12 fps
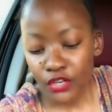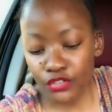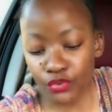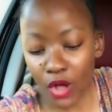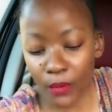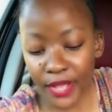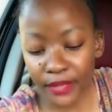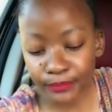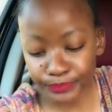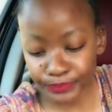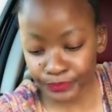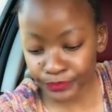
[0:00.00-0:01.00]
Drawing,
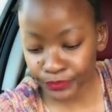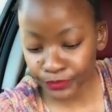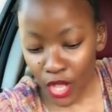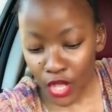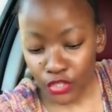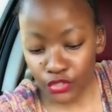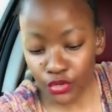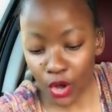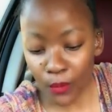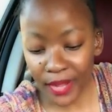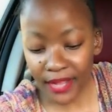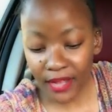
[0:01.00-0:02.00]
mm,
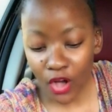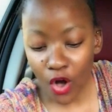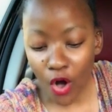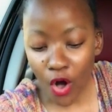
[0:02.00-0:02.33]
drawing